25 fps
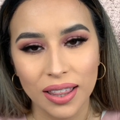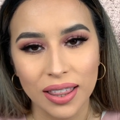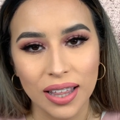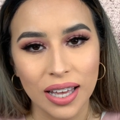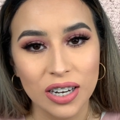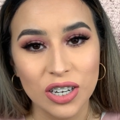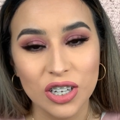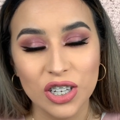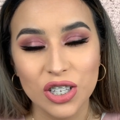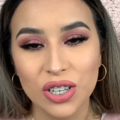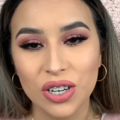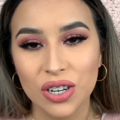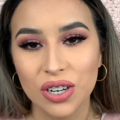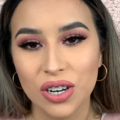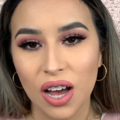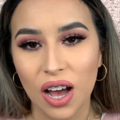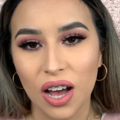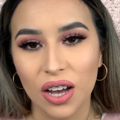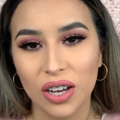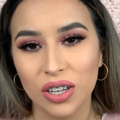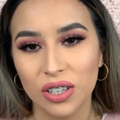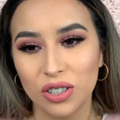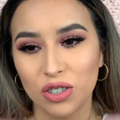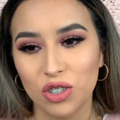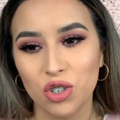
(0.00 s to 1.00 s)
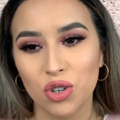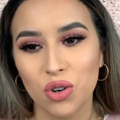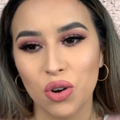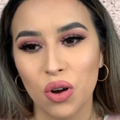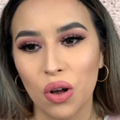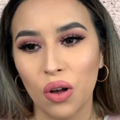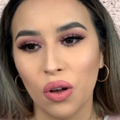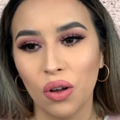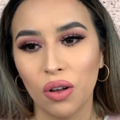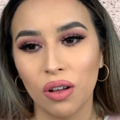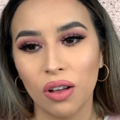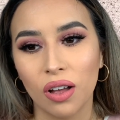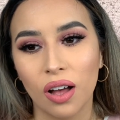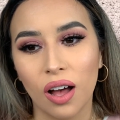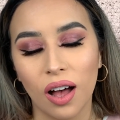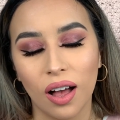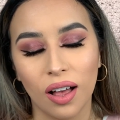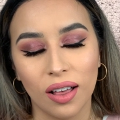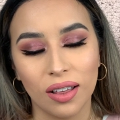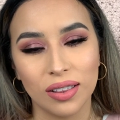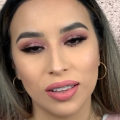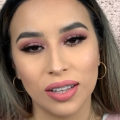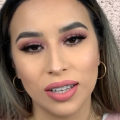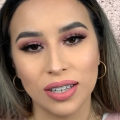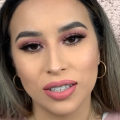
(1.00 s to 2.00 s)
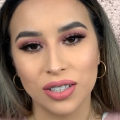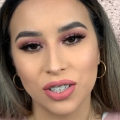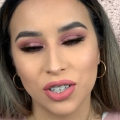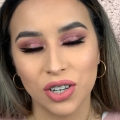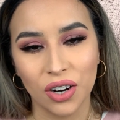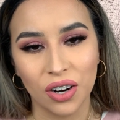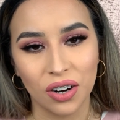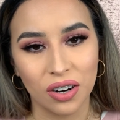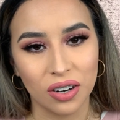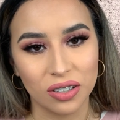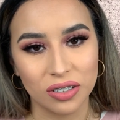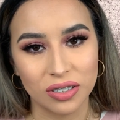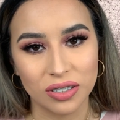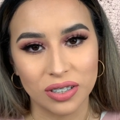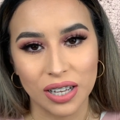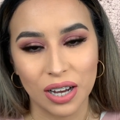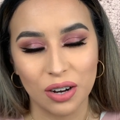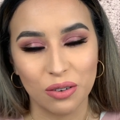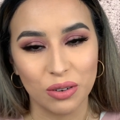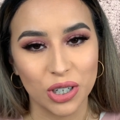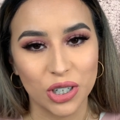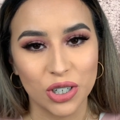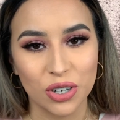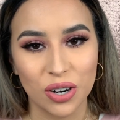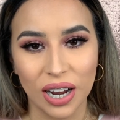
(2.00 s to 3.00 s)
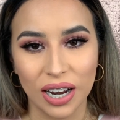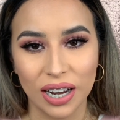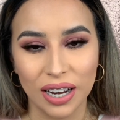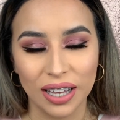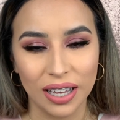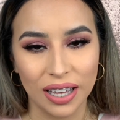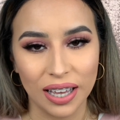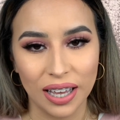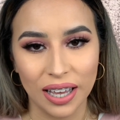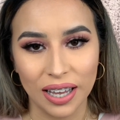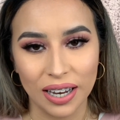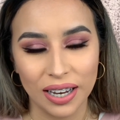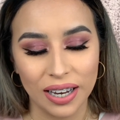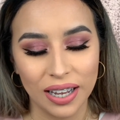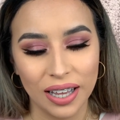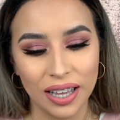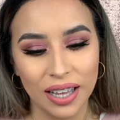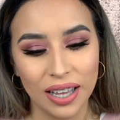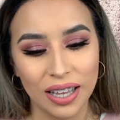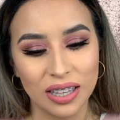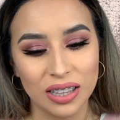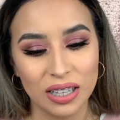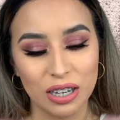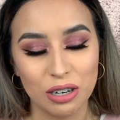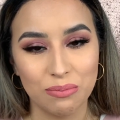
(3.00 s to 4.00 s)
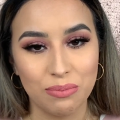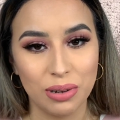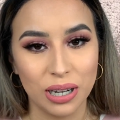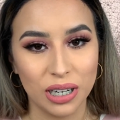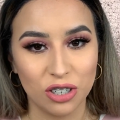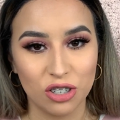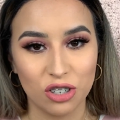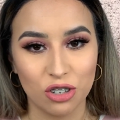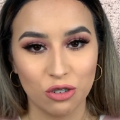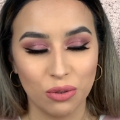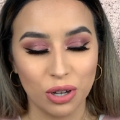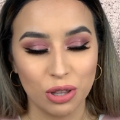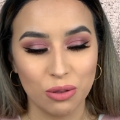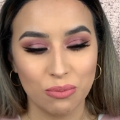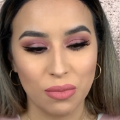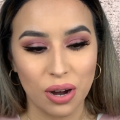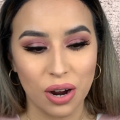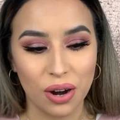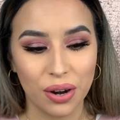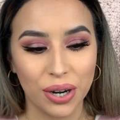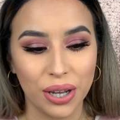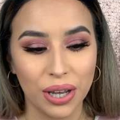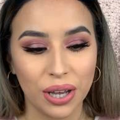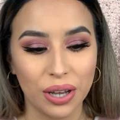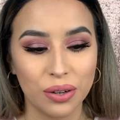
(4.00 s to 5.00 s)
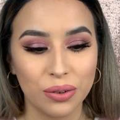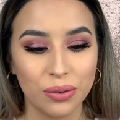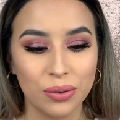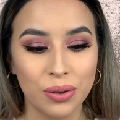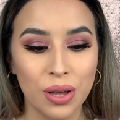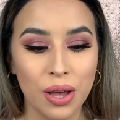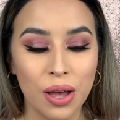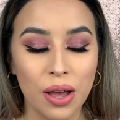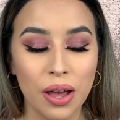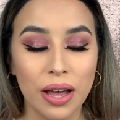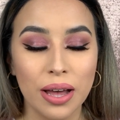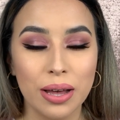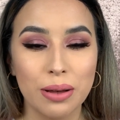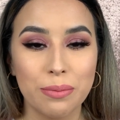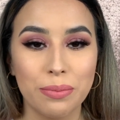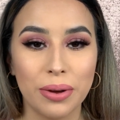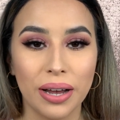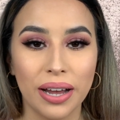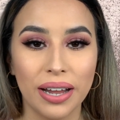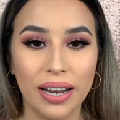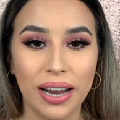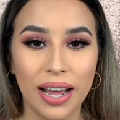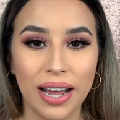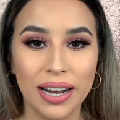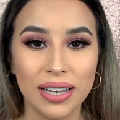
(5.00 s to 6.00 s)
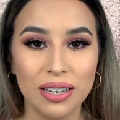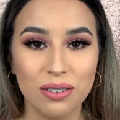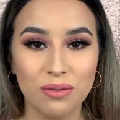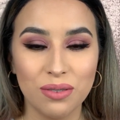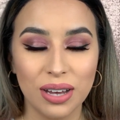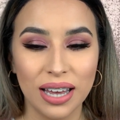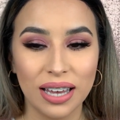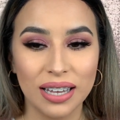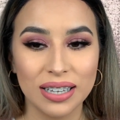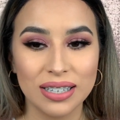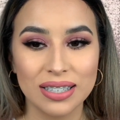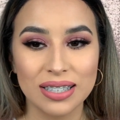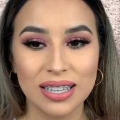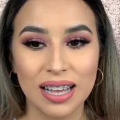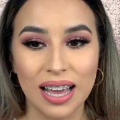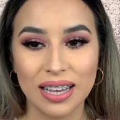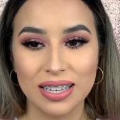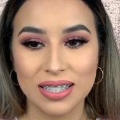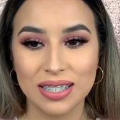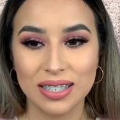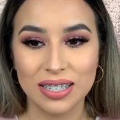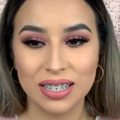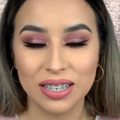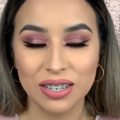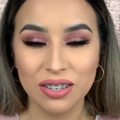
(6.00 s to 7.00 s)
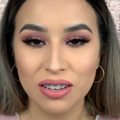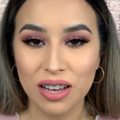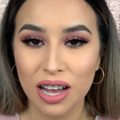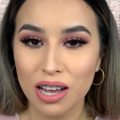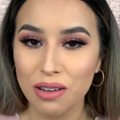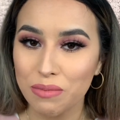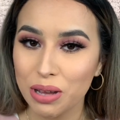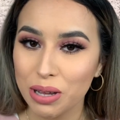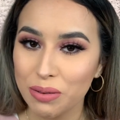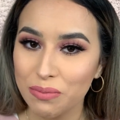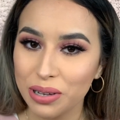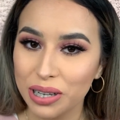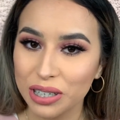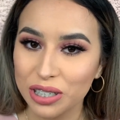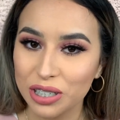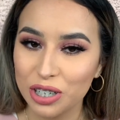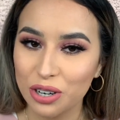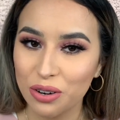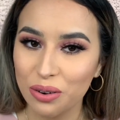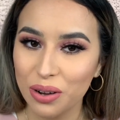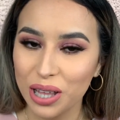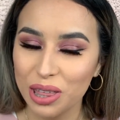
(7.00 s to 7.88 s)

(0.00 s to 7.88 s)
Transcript: they just could not control all these girls that were trying to get their picture with Mario. But anyways, I still got my picture